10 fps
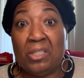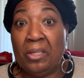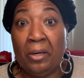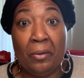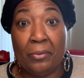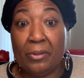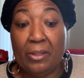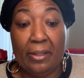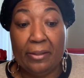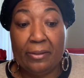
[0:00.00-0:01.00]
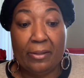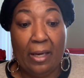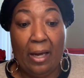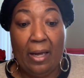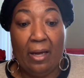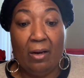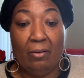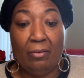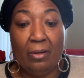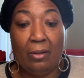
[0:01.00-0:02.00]
that are on the test. I
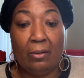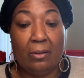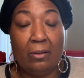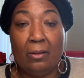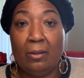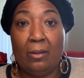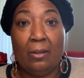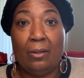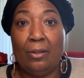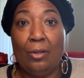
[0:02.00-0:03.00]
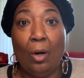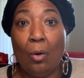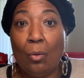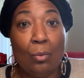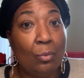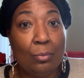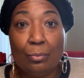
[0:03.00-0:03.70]
have no